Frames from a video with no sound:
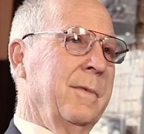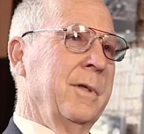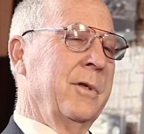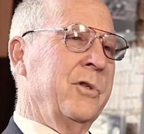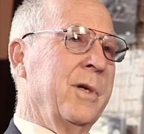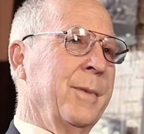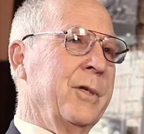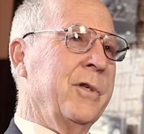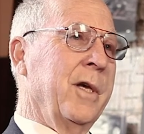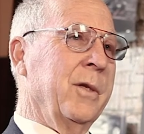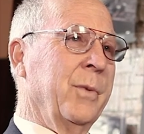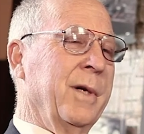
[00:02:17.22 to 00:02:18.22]
so much
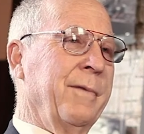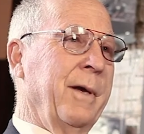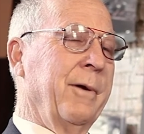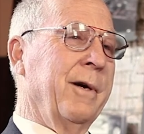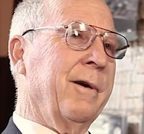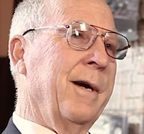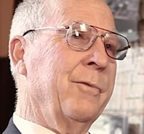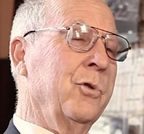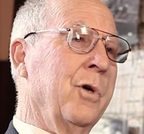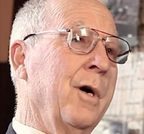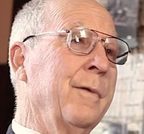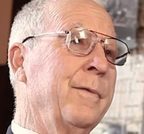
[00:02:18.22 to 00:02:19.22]
so that one of our aircraft took
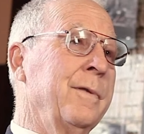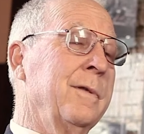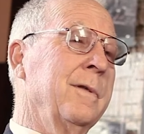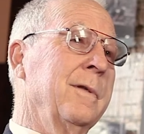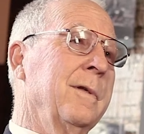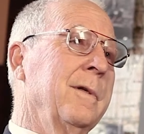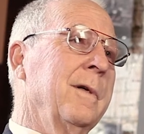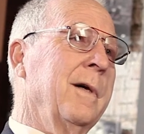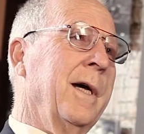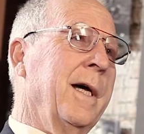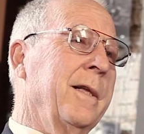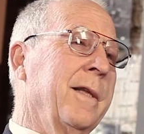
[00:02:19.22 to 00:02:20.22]
off,
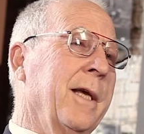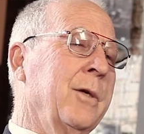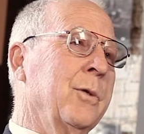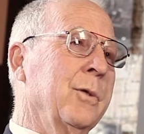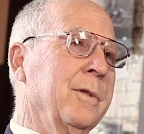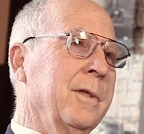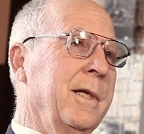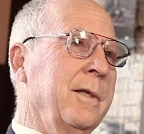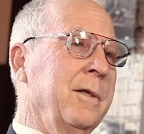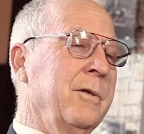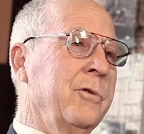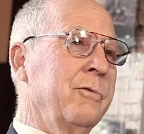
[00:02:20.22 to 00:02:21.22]
and they called it
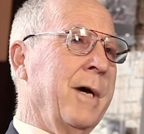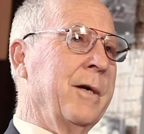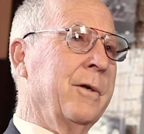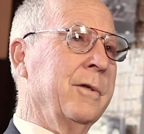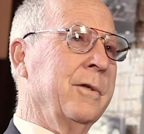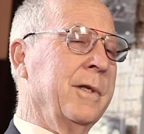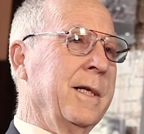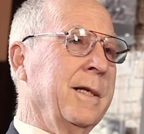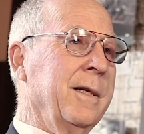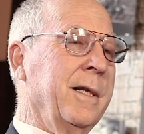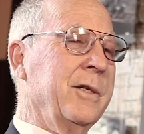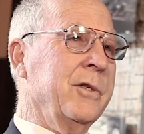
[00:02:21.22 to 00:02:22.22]
in straight onto
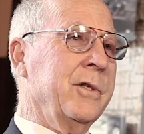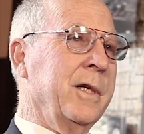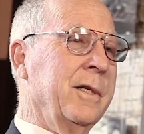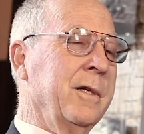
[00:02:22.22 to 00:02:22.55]
they just said,